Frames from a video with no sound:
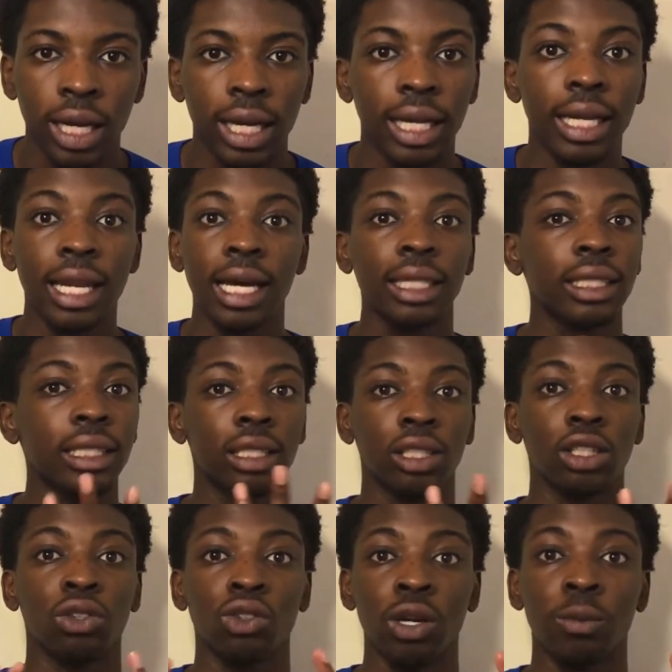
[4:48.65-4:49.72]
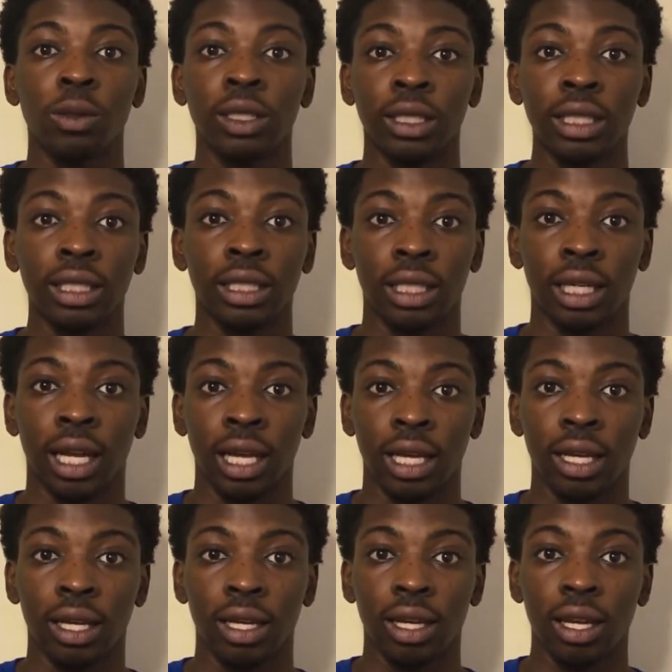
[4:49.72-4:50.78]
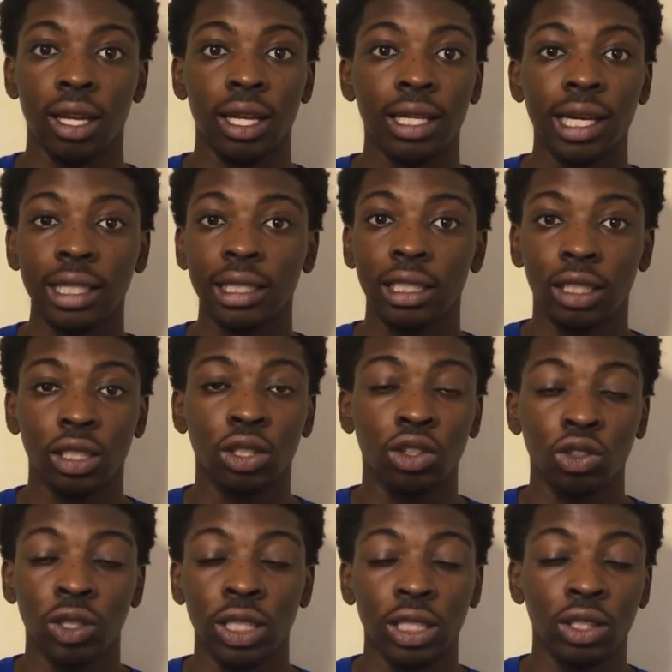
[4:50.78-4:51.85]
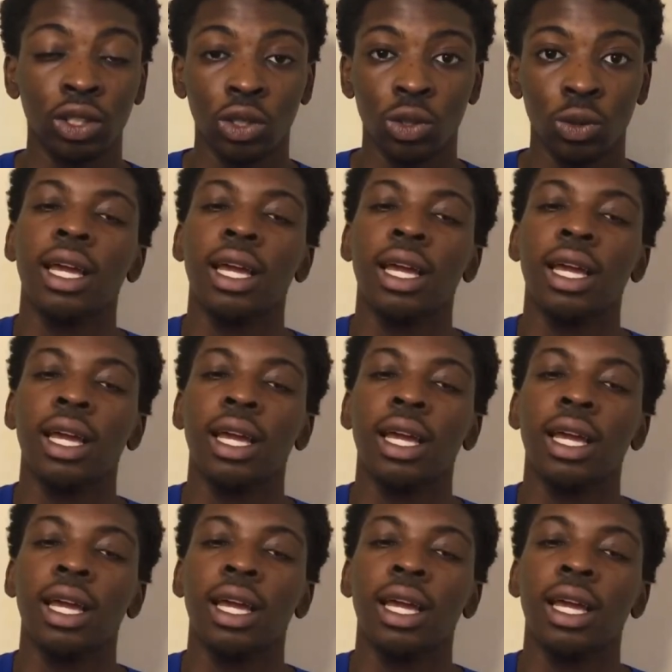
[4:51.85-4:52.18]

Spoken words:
That's just the three position. Like, that's just a 3-2.